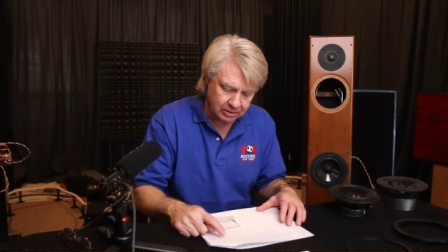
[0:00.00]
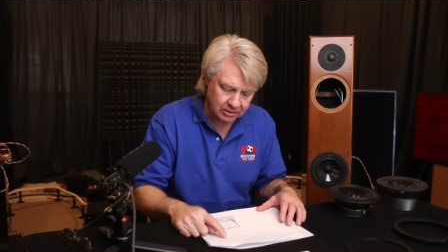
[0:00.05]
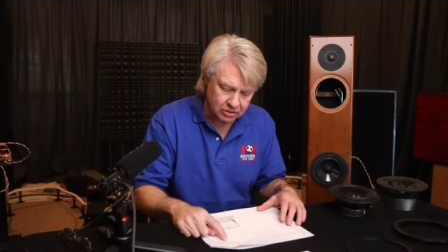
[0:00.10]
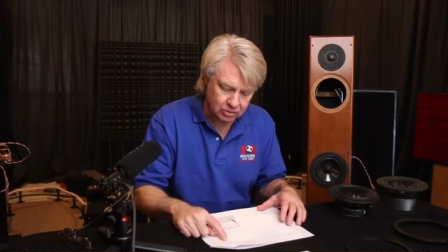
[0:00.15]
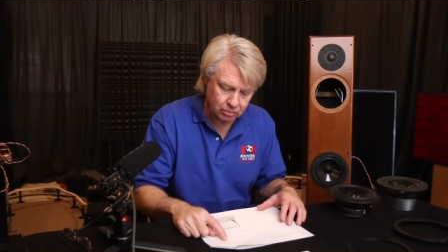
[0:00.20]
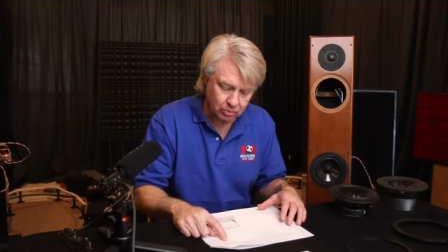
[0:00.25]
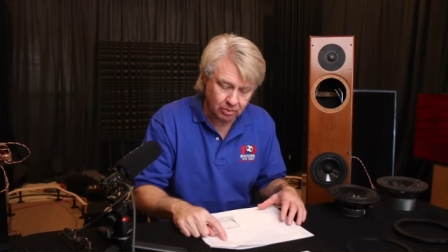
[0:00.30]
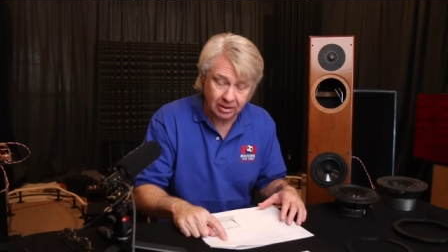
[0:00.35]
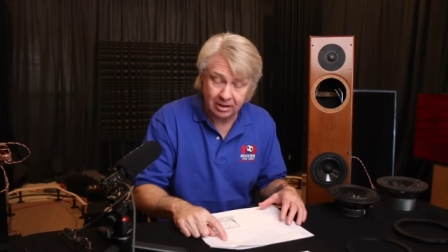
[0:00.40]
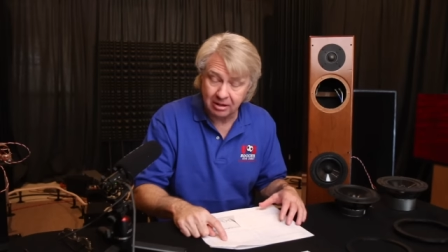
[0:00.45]

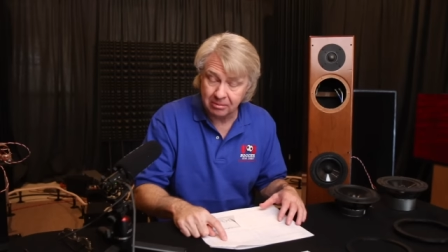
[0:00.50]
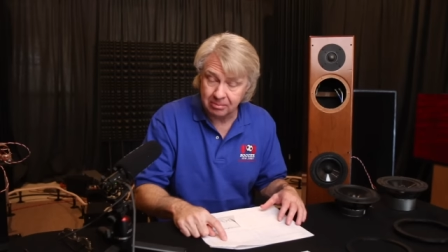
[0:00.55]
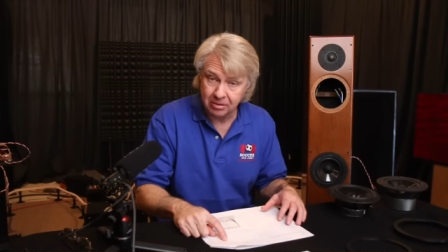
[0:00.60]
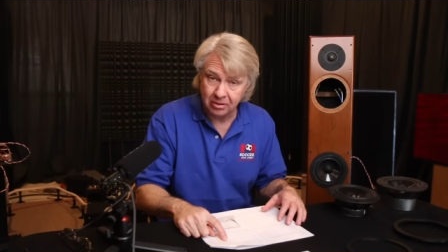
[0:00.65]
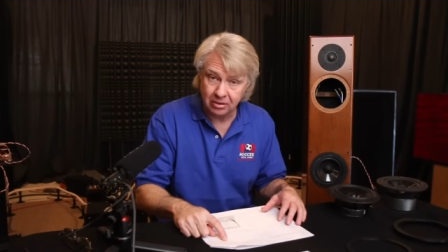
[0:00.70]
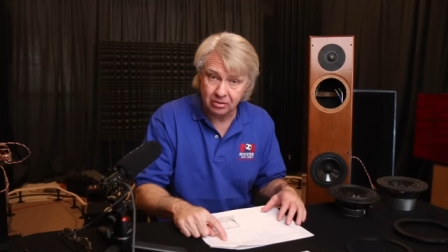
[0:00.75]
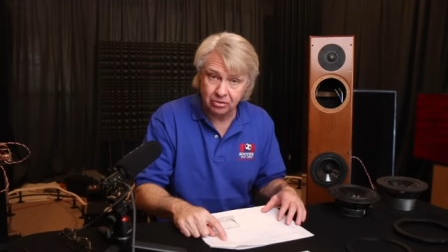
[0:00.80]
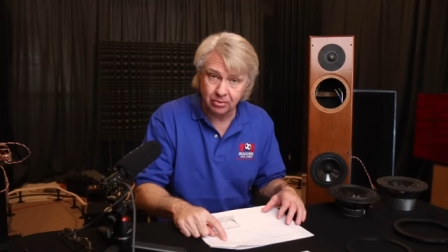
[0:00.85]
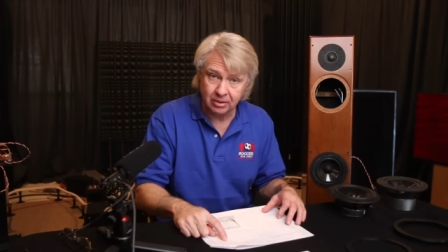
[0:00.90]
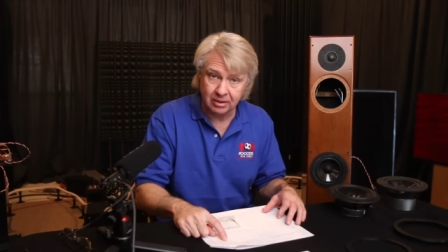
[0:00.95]
is way up
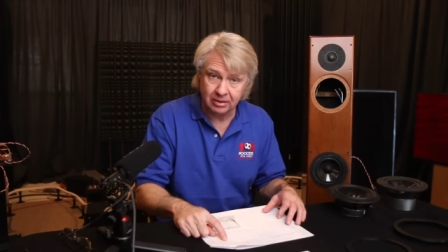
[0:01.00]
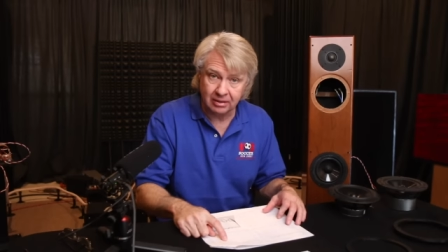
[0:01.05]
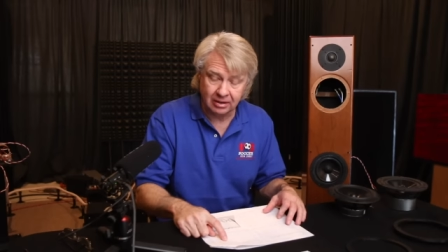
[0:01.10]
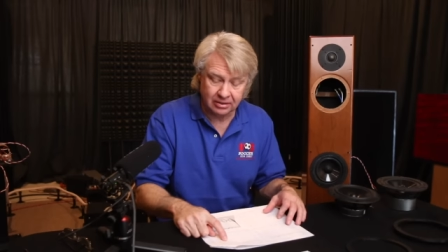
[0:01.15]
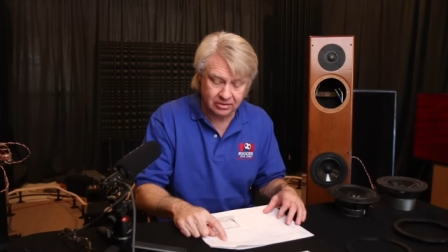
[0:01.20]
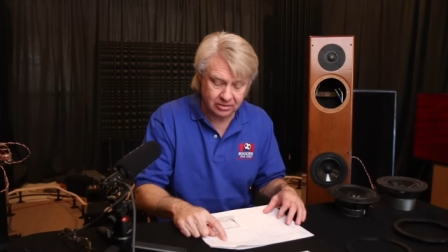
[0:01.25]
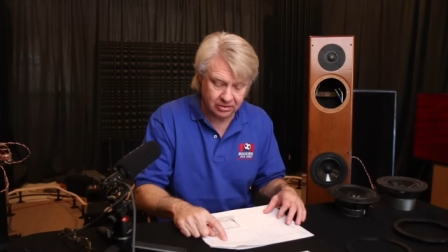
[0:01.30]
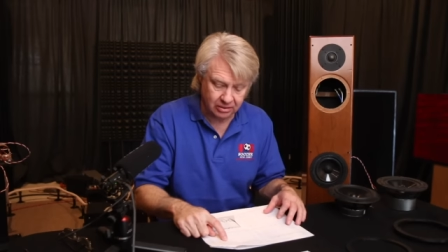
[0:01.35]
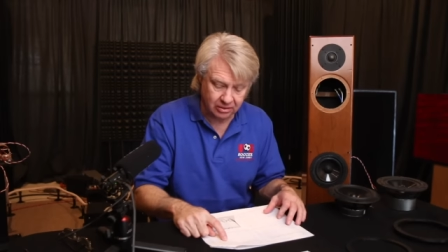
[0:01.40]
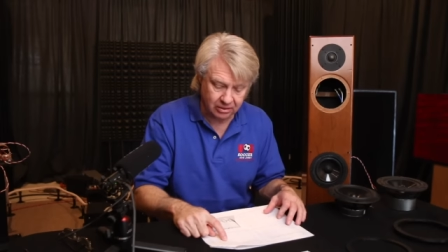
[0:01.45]
there at
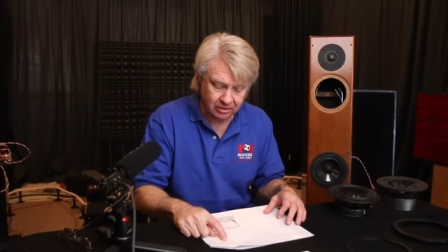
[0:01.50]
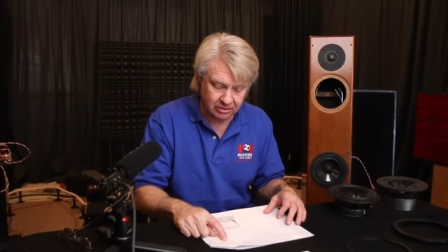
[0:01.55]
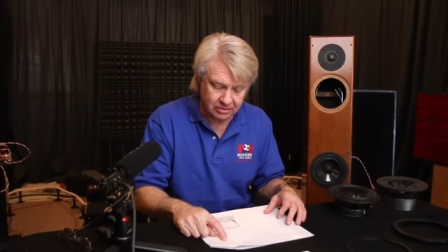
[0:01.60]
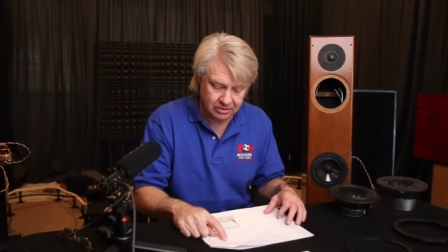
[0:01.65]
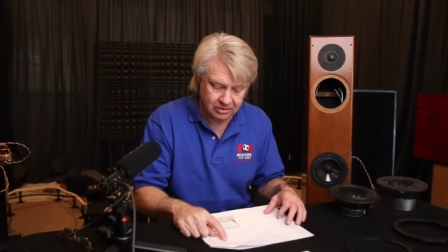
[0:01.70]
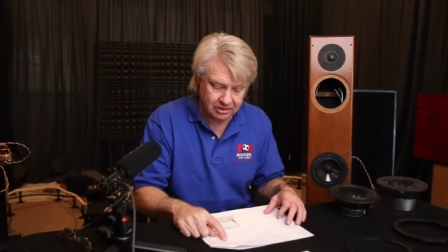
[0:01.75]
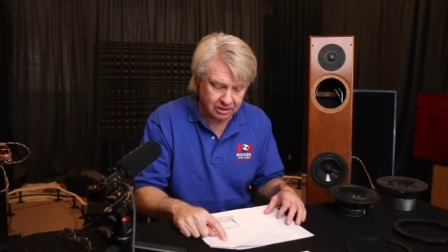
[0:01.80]
3000 hertz.